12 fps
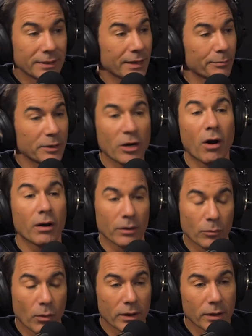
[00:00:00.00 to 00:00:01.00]
get
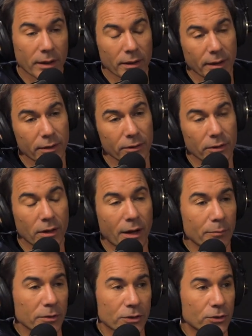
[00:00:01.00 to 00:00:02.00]
beyond what I, I could
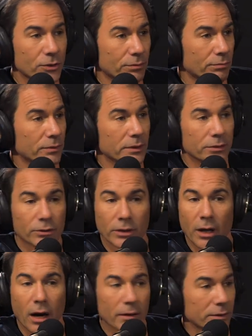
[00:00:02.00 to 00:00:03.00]
accomplish years ago,